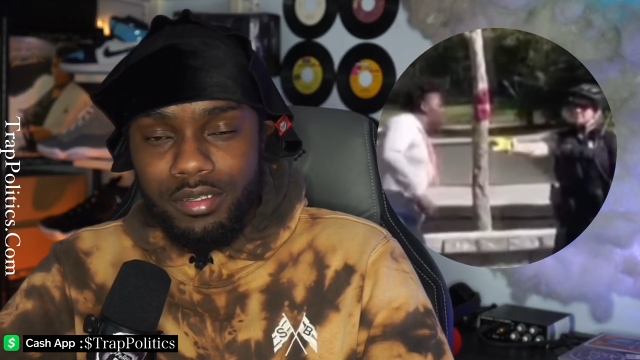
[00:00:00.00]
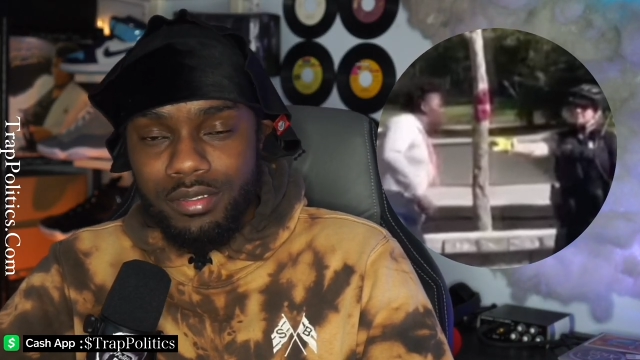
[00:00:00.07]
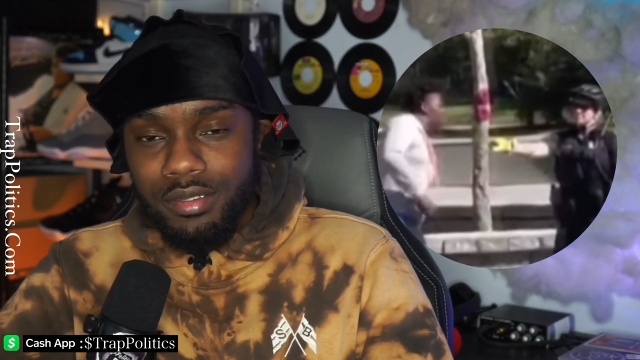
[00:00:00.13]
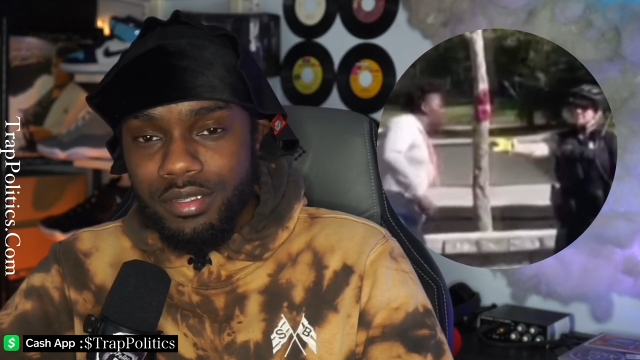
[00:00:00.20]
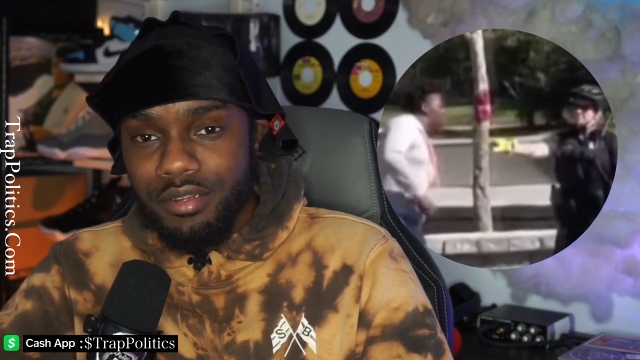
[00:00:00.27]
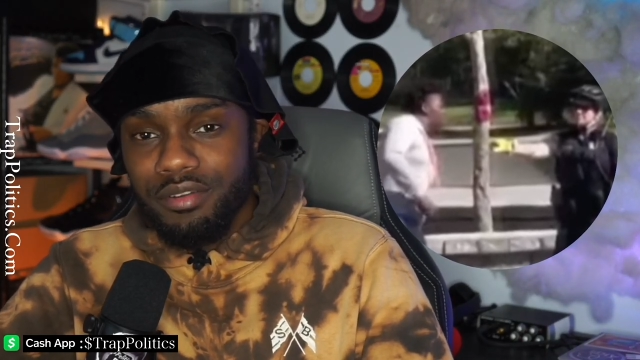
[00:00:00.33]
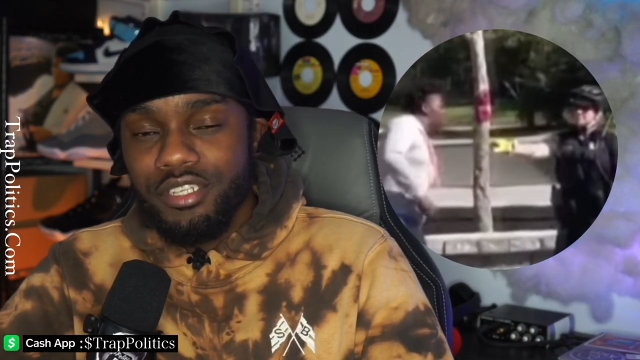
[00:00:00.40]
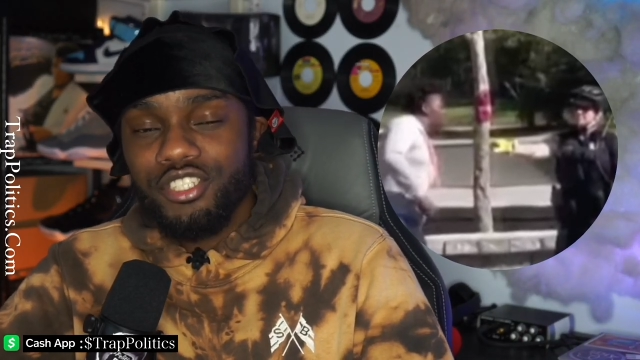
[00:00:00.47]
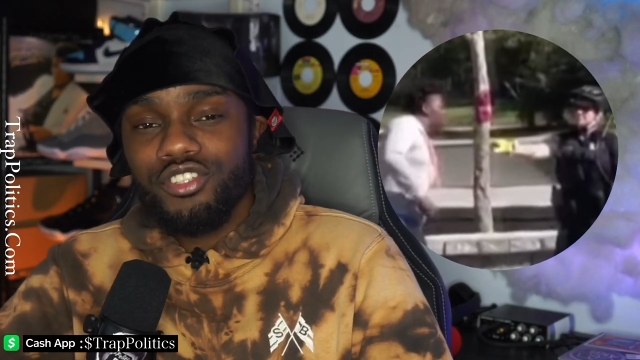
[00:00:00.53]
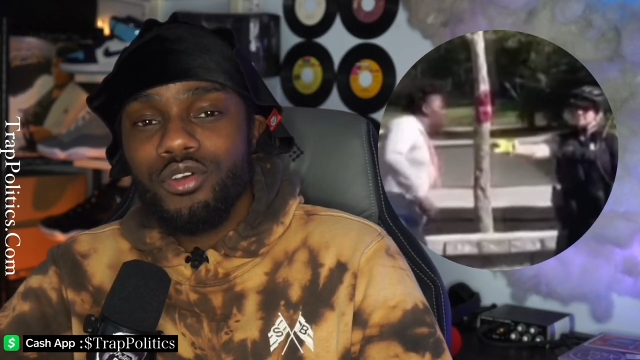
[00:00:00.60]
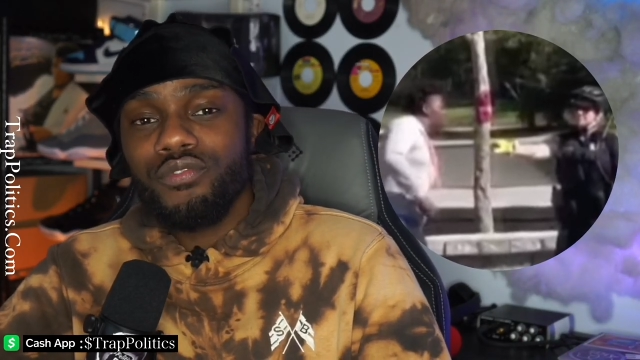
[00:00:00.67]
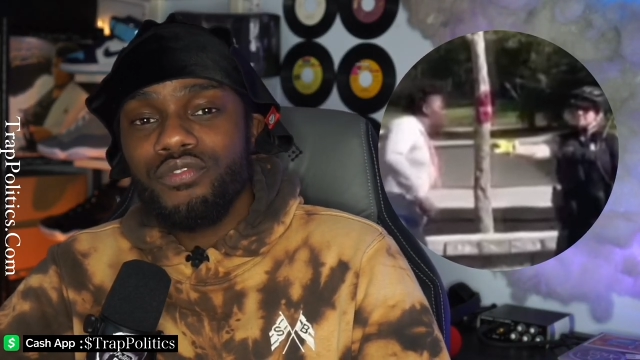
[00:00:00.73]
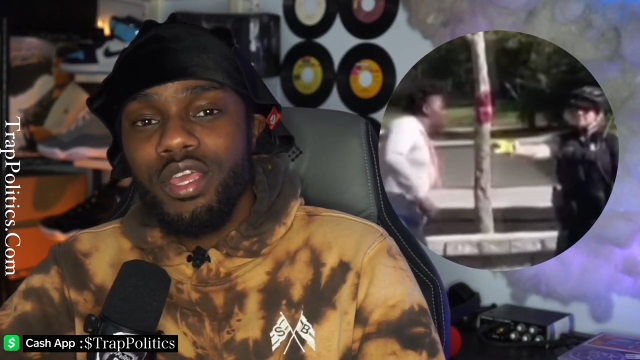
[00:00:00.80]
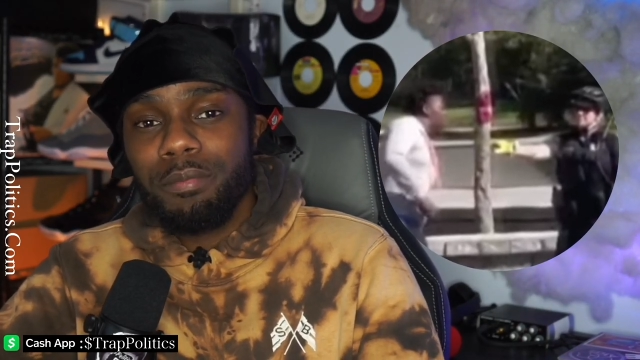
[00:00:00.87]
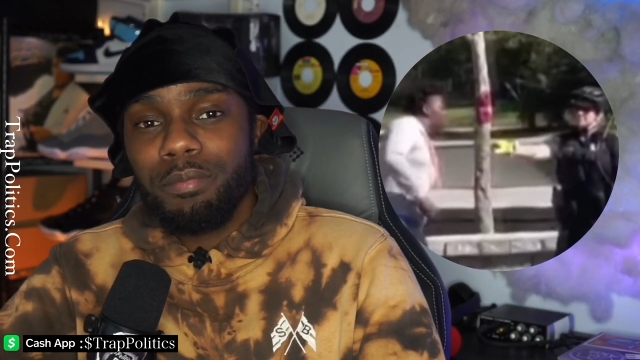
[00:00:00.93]
there is no
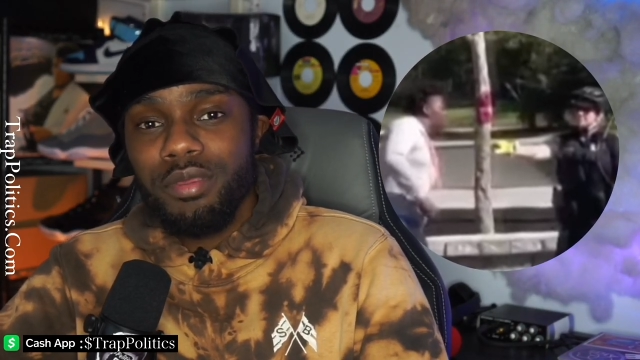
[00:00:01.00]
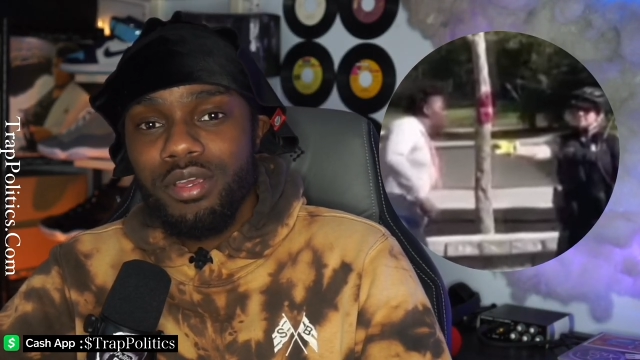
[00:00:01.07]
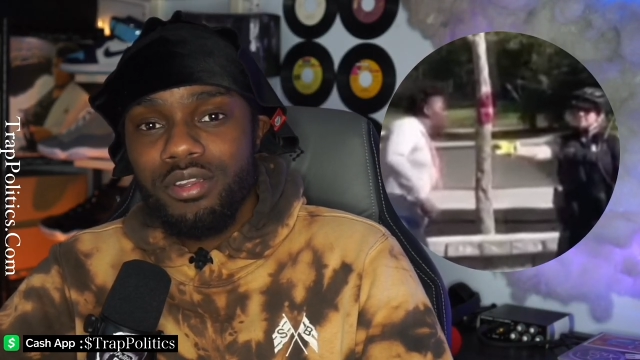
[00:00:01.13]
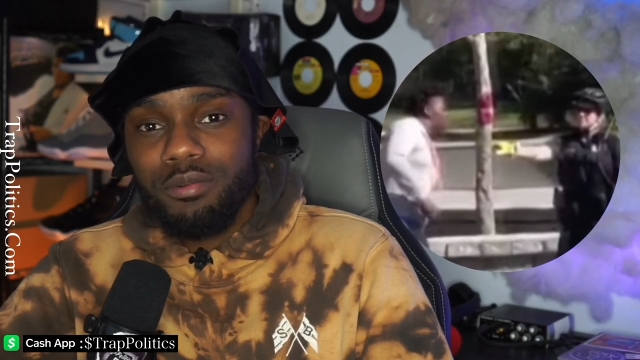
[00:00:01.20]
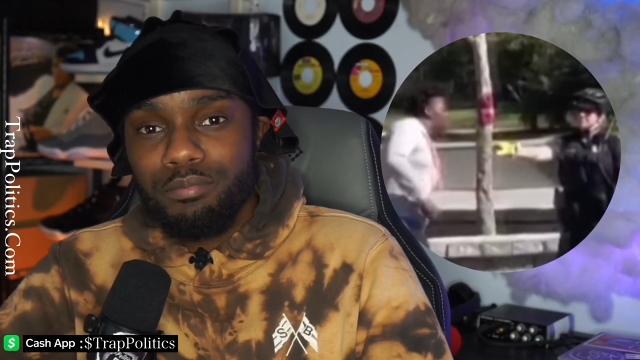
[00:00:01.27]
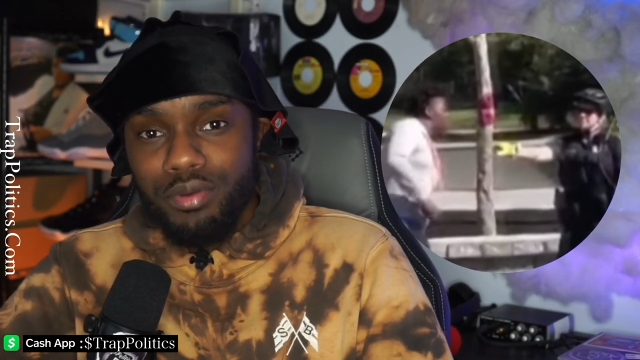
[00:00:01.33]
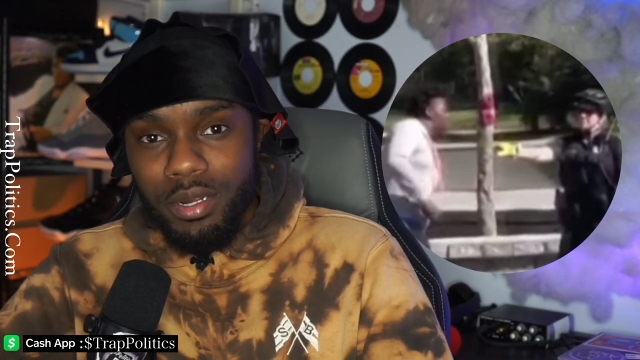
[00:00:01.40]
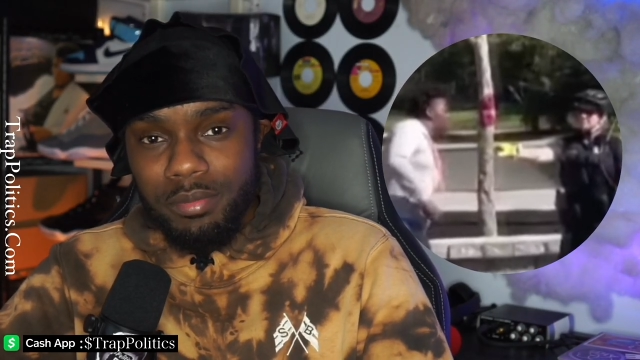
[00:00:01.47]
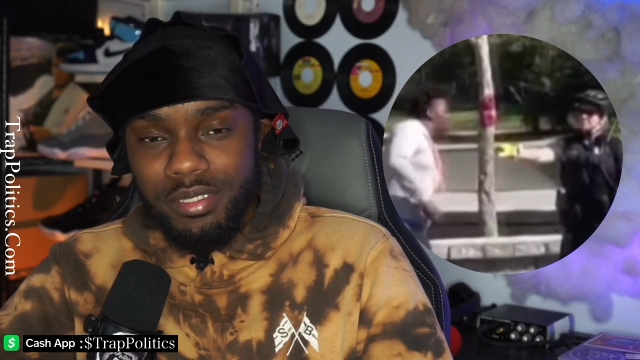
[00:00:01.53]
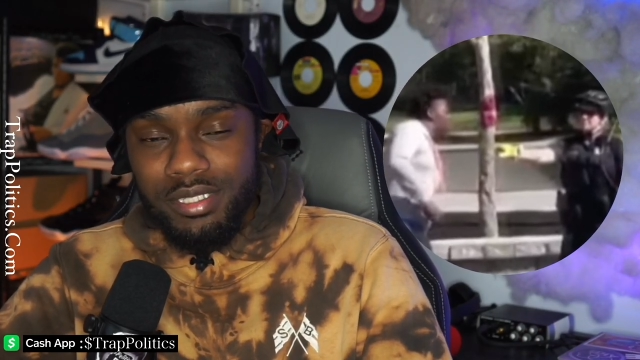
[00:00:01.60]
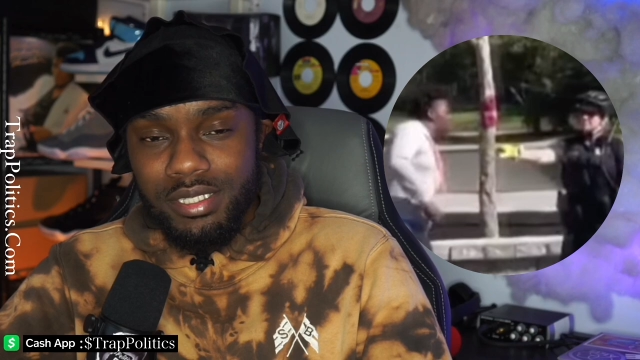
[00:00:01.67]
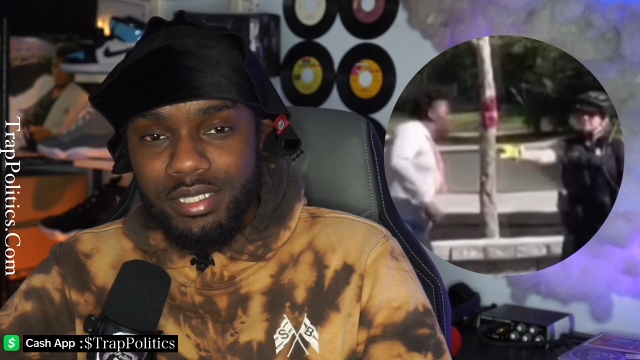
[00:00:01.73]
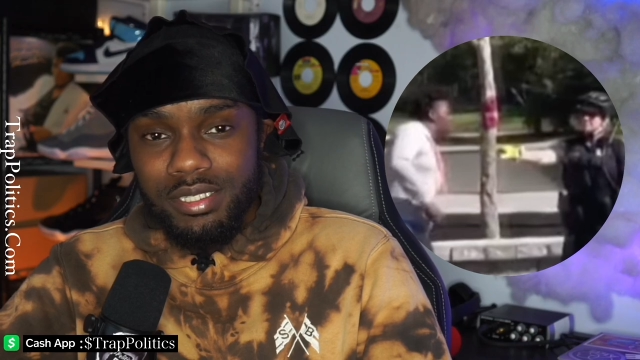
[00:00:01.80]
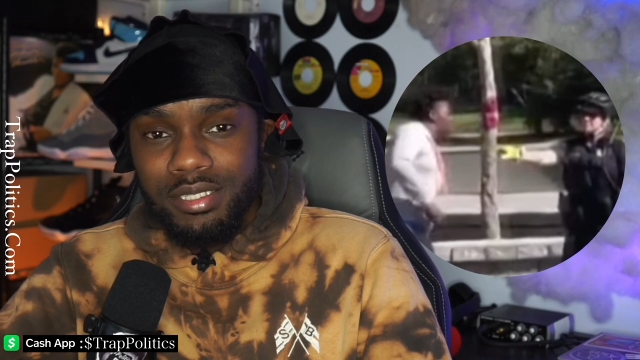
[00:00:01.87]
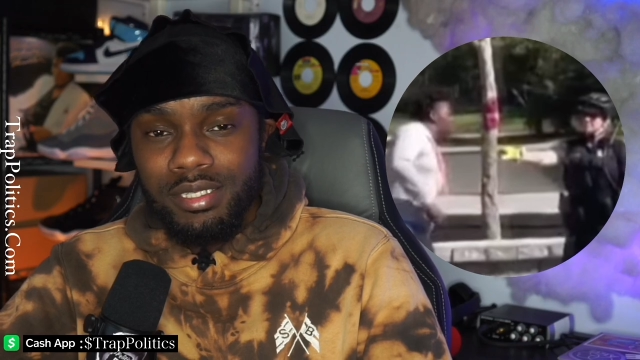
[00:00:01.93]
vaping on the
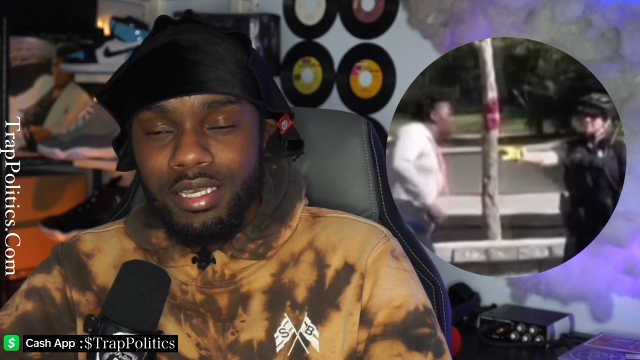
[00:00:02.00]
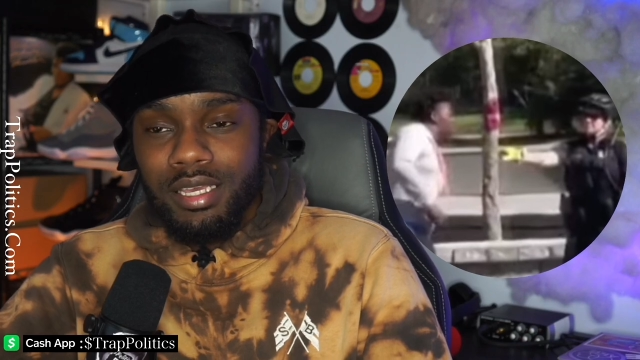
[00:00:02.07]
premises.